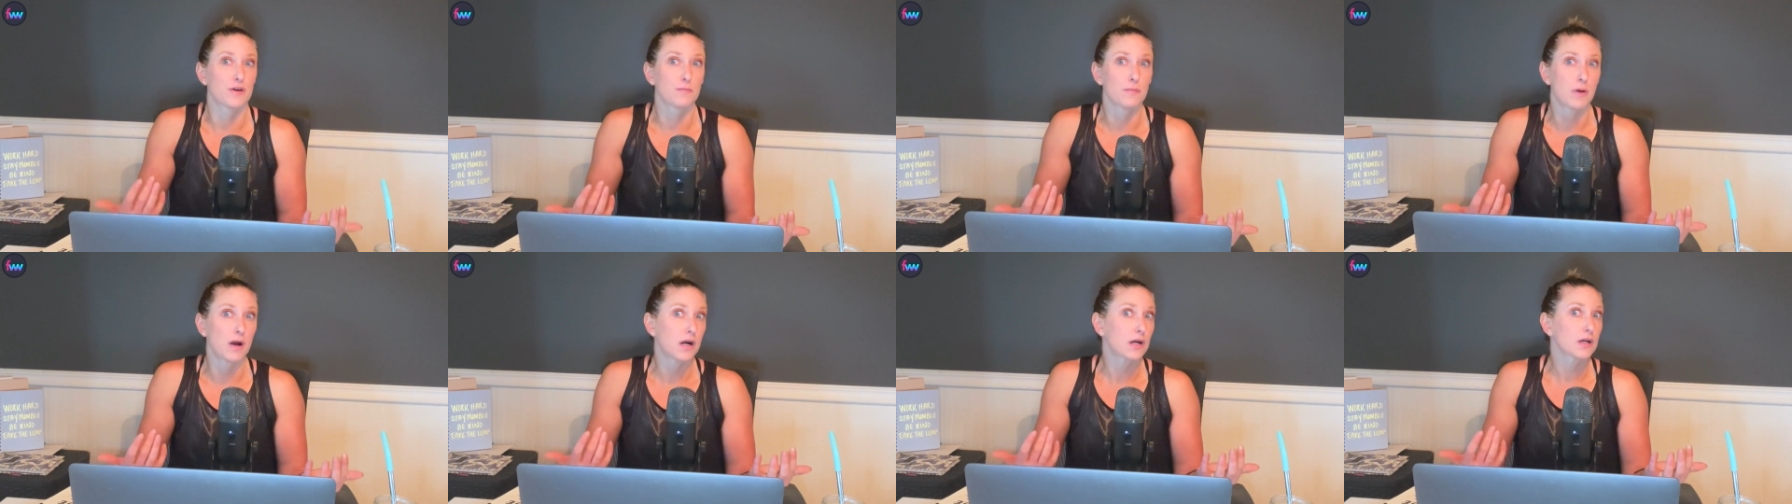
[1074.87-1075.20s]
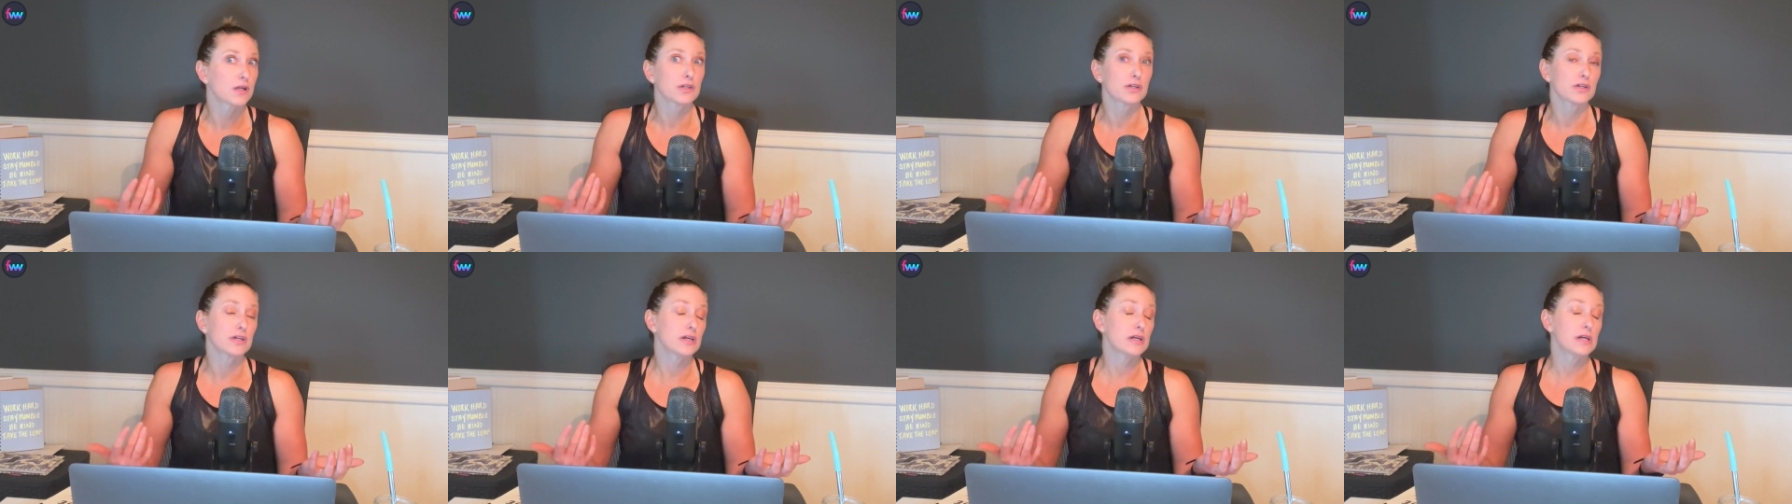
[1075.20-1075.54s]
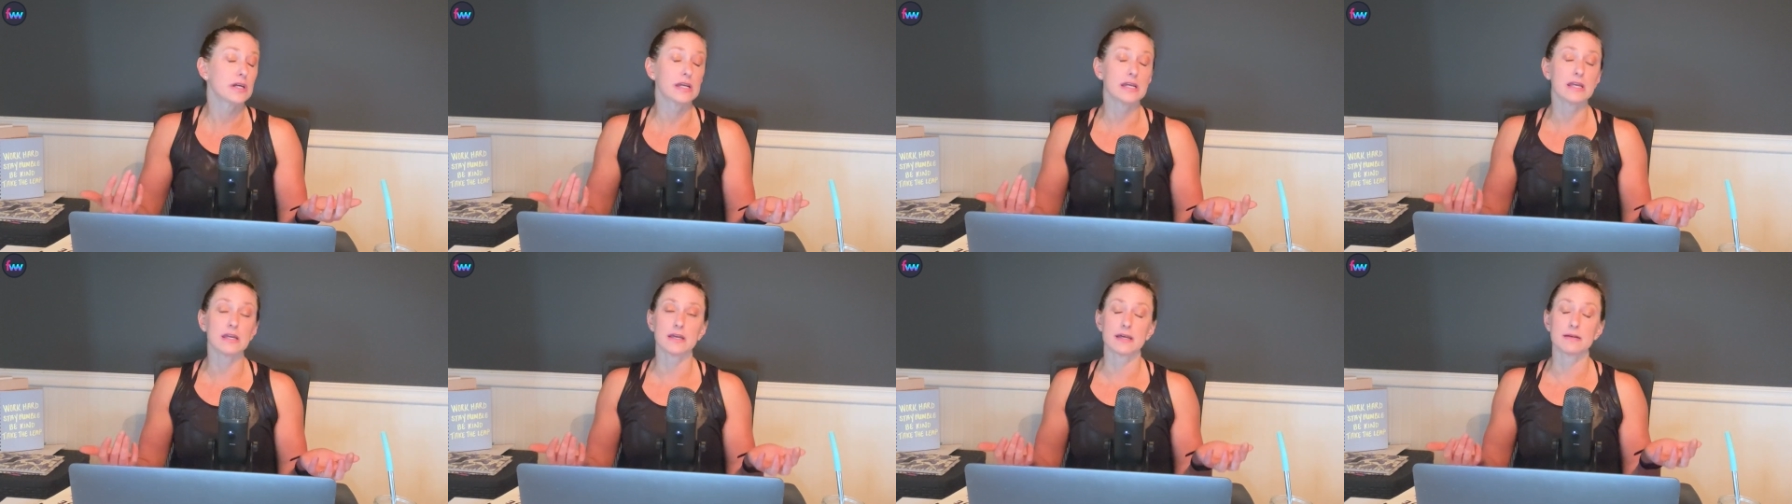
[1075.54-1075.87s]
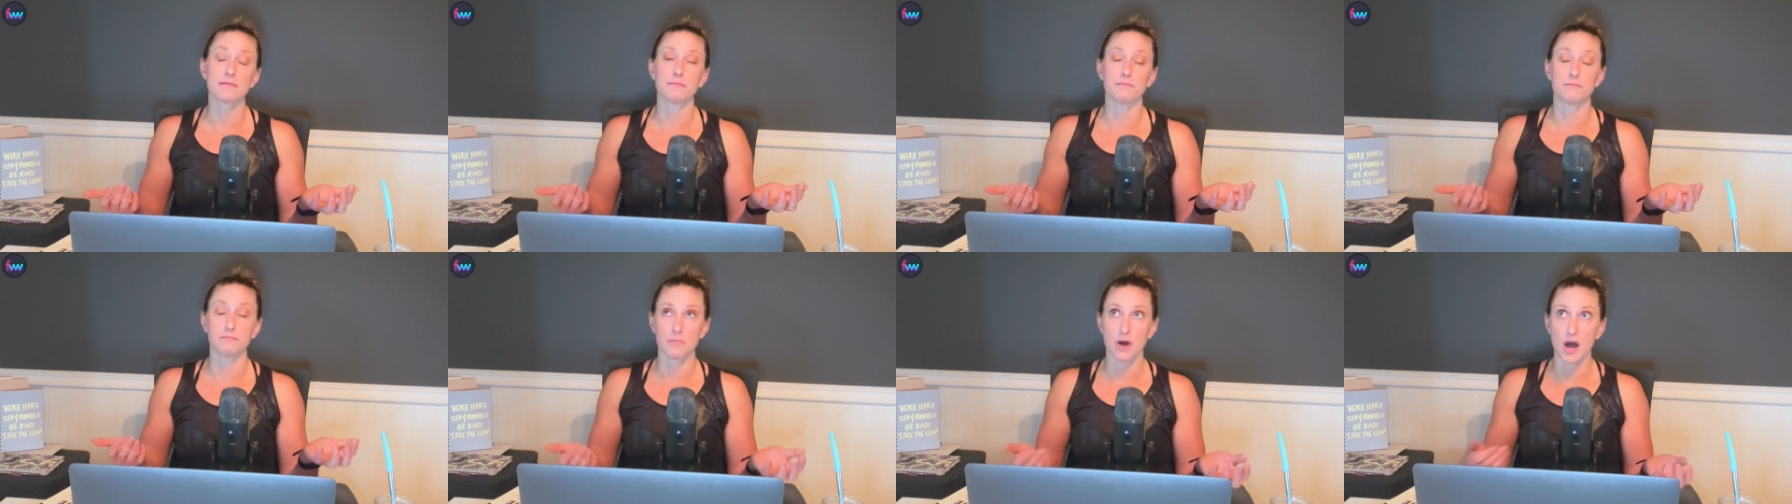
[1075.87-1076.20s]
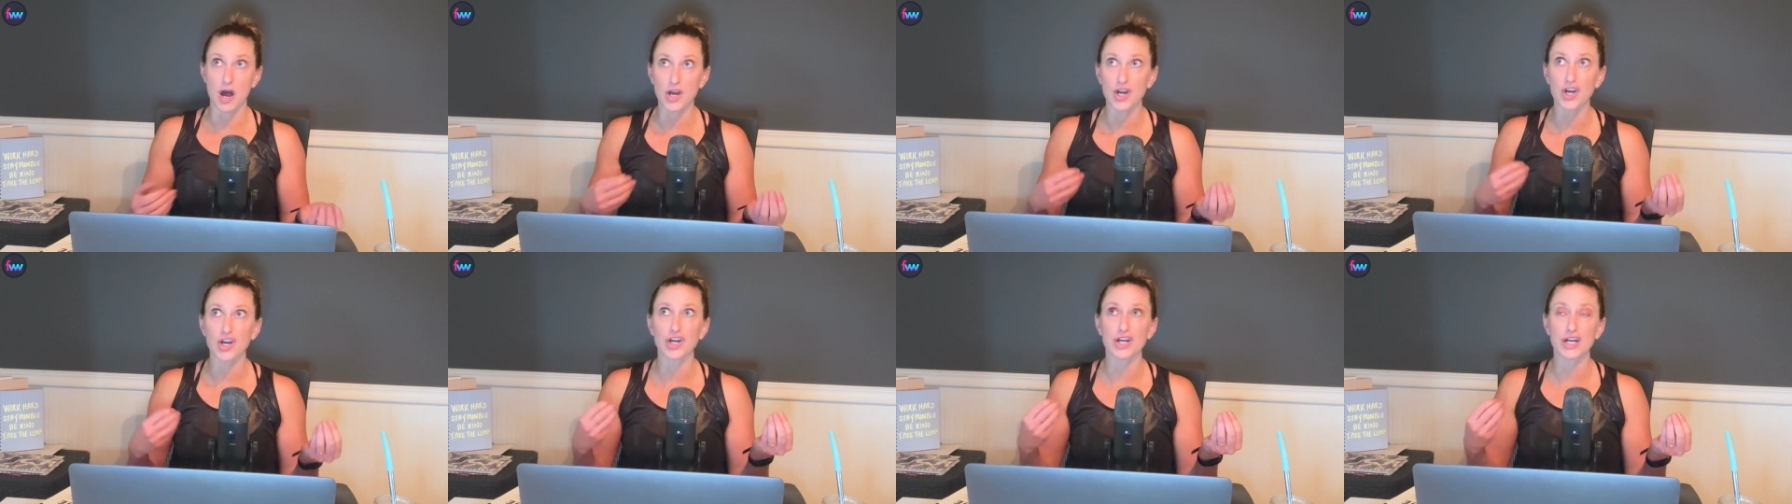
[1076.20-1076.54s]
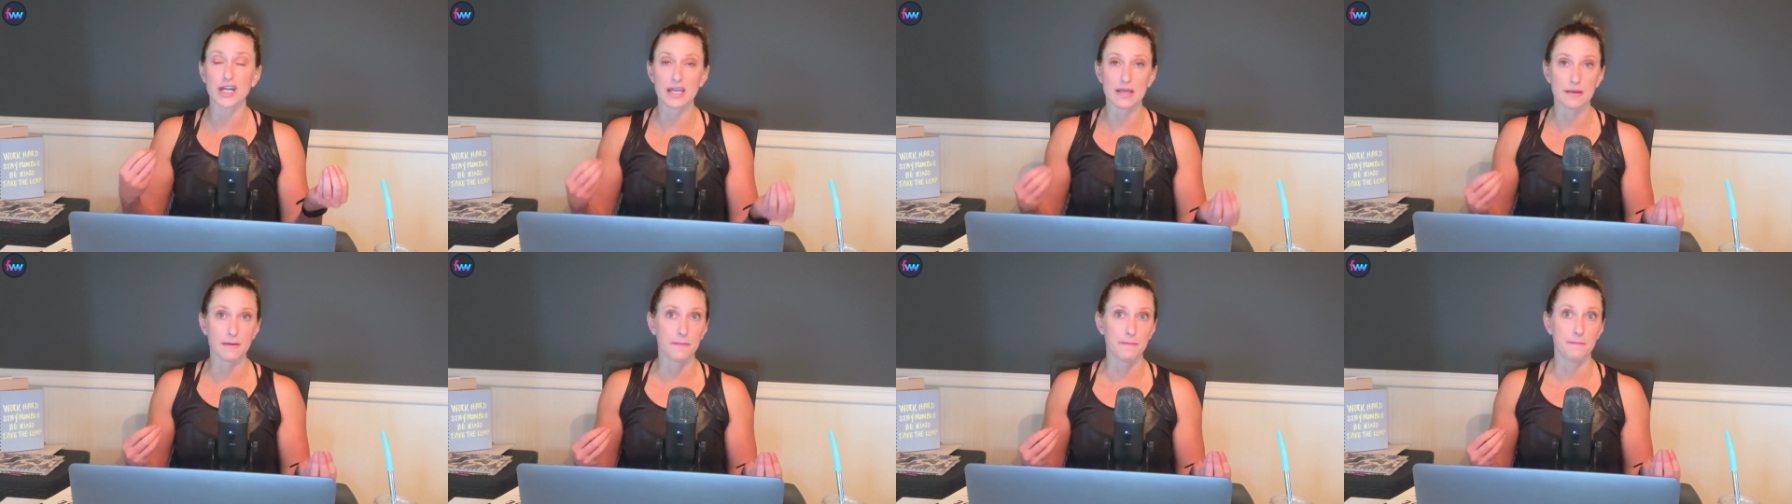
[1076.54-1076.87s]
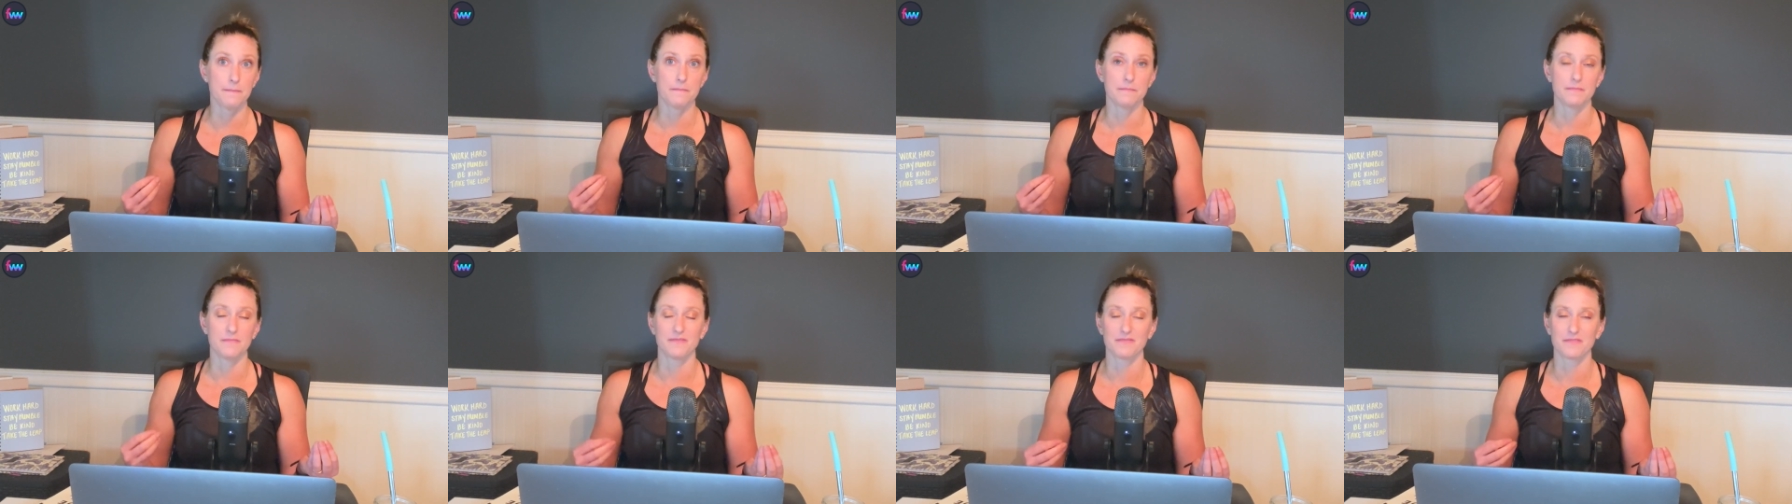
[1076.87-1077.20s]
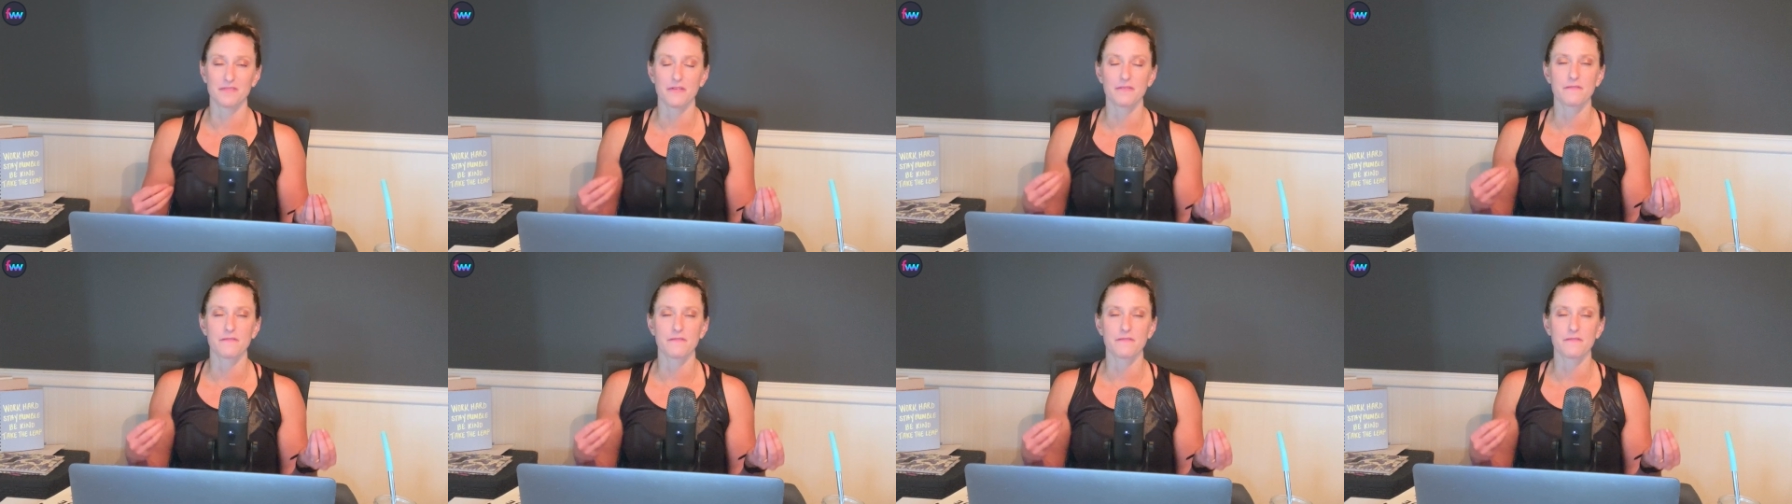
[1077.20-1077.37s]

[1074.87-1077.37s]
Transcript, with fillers: mongering mongering